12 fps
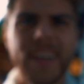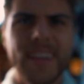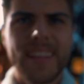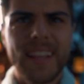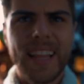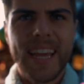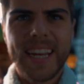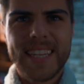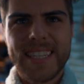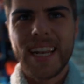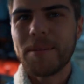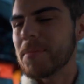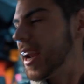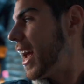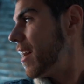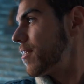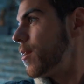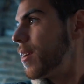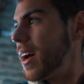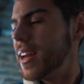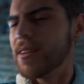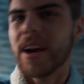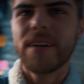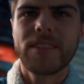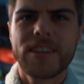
the behind the scenes of setting up this light,